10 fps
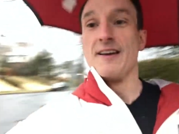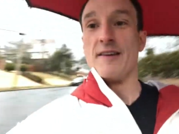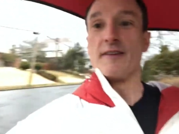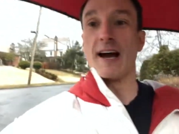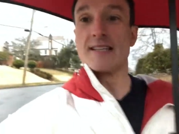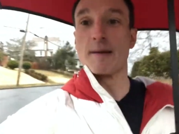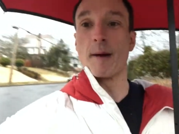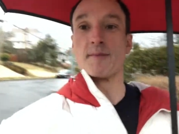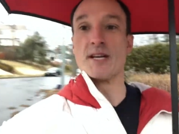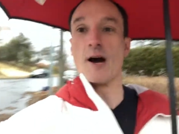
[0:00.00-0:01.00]
You guys
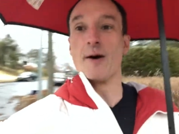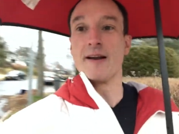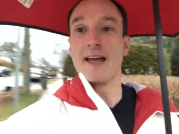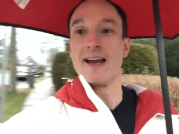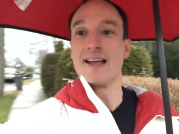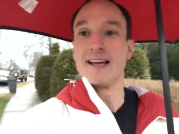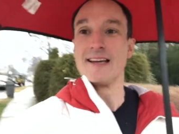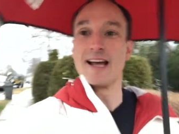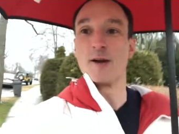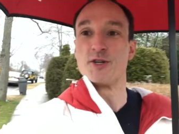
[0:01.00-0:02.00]
sometimes know it, that
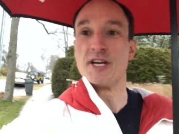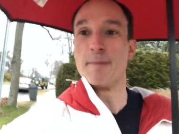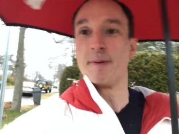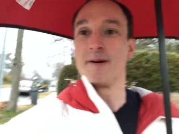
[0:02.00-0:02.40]
yellow Jeep.